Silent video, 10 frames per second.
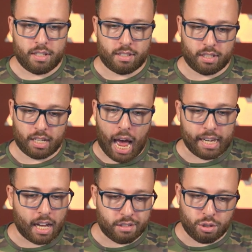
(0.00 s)
I
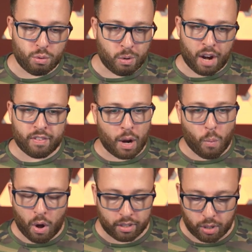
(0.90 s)
got to do whatever I
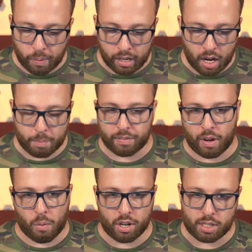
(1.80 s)
wanted growing up. If I
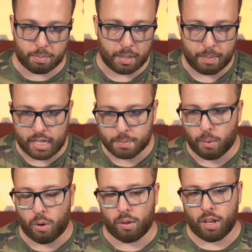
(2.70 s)
wanted to play
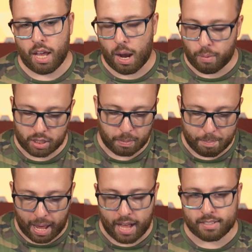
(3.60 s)
baseball, I wanted to play
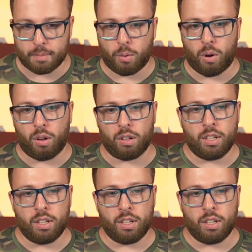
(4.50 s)
basketball,